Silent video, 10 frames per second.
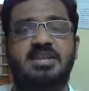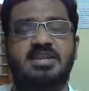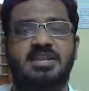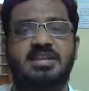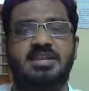
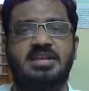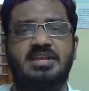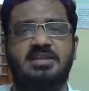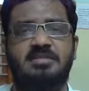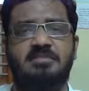pain in
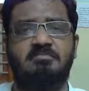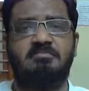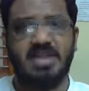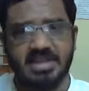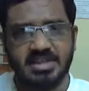
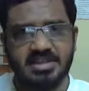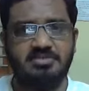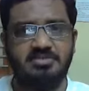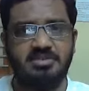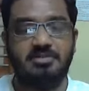many
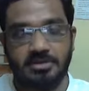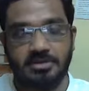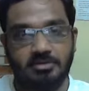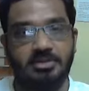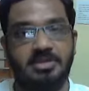individuals
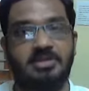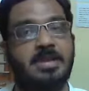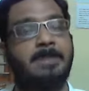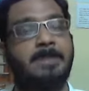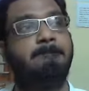including
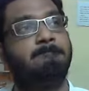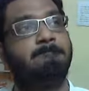me